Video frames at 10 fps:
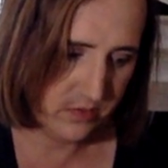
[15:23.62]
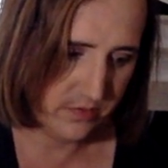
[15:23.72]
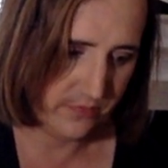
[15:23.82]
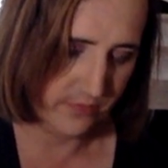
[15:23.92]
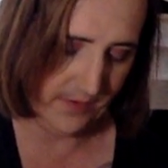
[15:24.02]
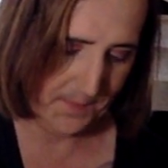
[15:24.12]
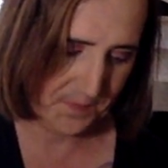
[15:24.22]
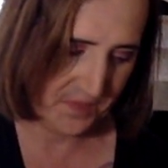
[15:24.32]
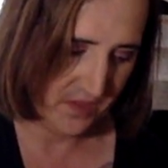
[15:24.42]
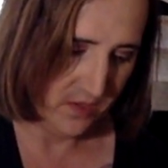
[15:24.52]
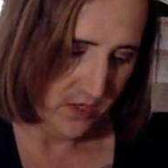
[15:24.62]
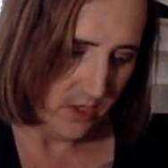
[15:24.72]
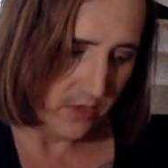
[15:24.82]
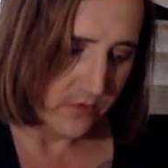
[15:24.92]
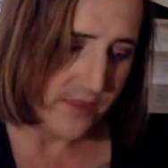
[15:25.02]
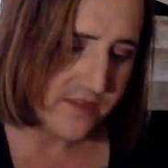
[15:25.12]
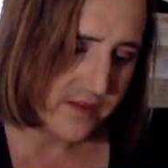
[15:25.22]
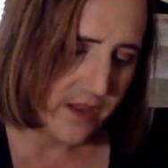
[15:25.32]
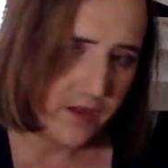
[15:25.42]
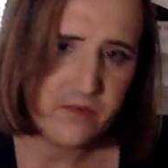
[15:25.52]
So yeah. So that's it.
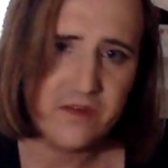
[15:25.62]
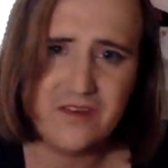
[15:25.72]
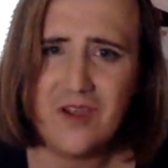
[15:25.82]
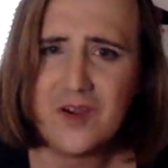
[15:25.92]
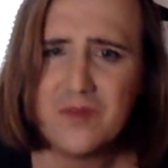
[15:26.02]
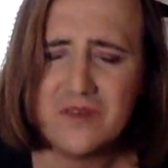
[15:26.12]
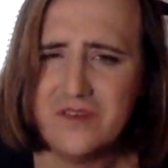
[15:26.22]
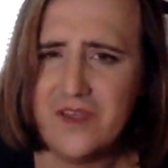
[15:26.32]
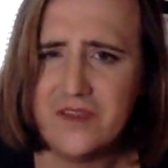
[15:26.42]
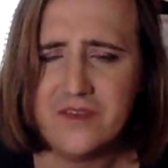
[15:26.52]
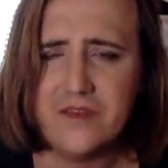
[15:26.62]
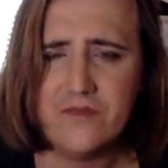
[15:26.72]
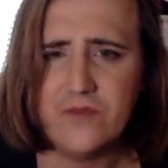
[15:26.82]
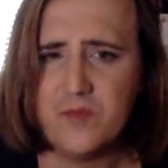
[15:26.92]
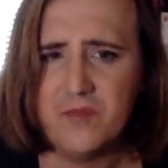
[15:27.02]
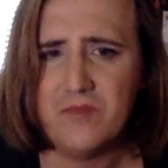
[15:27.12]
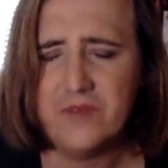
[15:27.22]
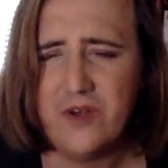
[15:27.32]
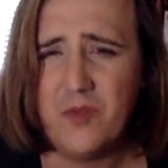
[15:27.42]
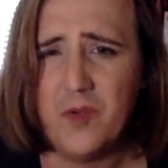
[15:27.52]
That's it from
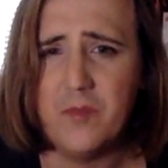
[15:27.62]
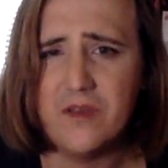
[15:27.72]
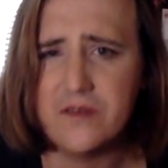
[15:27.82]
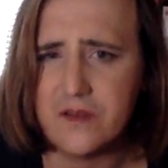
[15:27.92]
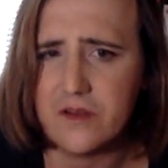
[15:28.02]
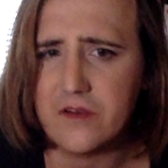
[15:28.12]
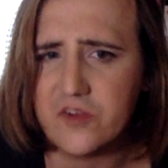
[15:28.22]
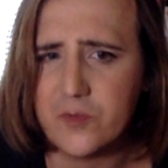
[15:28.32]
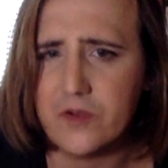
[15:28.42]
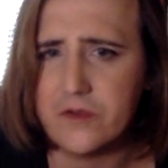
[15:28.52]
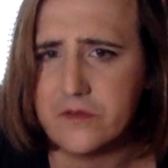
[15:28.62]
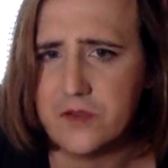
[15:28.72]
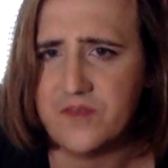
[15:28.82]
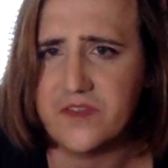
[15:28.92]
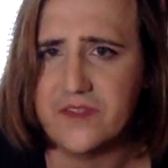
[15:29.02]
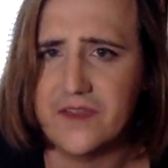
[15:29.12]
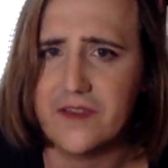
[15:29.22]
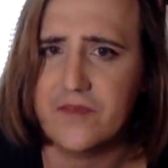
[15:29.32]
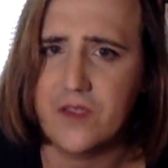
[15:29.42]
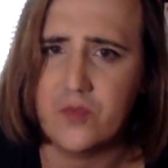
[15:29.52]
my military experience and stuff like that.
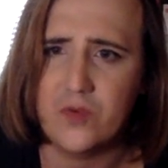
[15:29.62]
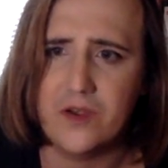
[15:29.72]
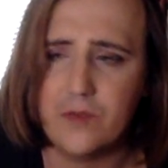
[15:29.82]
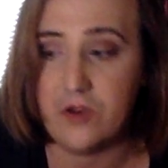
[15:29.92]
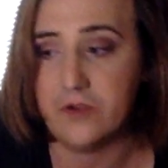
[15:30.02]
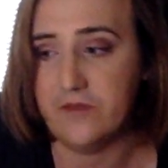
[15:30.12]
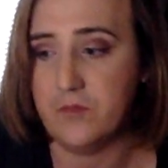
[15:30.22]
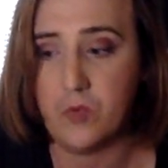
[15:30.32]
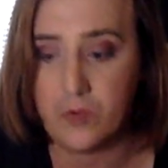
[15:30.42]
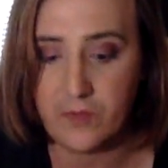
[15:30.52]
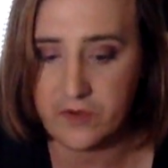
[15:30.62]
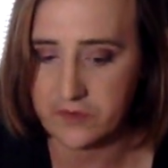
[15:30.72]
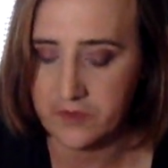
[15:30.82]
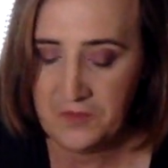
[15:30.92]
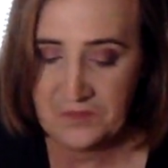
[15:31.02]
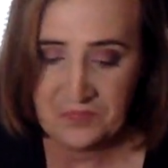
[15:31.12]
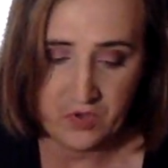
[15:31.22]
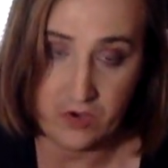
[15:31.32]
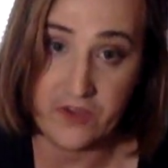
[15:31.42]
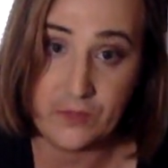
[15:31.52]
If you guys want to hear me talk even more about it
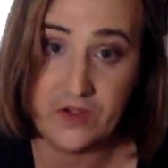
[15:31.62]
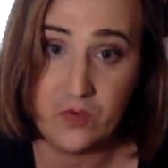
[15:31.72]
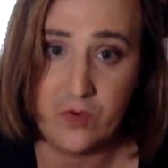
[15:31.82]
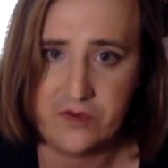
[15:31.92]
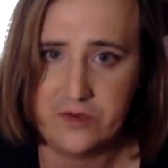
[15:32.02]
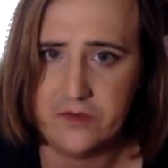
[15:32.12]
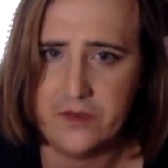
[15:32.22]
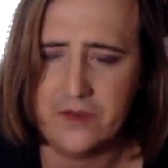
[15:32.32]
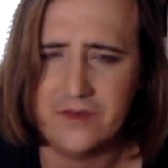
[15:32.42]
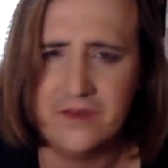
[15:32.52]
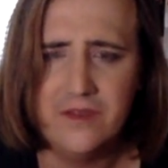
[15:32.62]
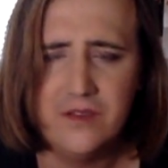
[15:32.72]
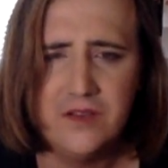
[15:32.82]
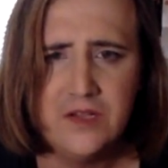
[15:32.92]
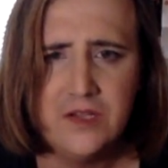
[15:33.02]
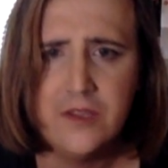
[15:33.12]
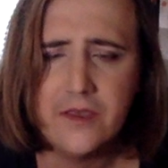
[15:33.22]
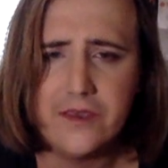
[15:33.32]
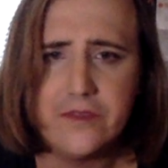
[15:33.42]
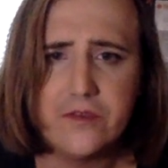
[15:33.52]
or ask me any questions, I can
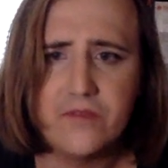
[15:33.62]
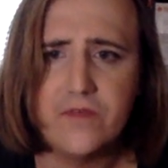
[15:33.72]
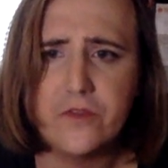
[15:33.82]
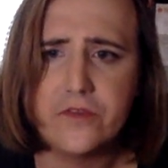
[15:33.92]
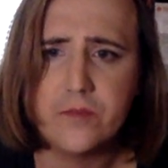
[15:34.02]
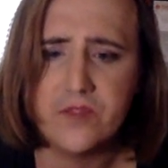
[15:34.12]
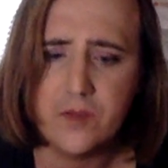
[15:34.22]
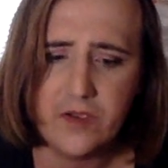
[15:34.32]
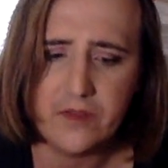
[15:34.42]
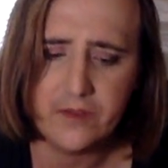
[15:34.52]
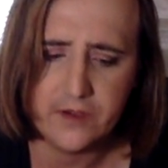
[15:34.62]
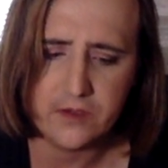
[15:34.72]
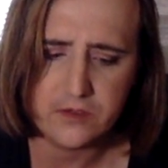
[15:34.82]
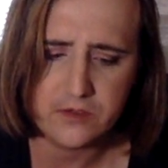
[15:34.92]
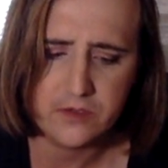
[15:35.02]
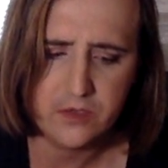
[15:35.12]
easily field some of them on later.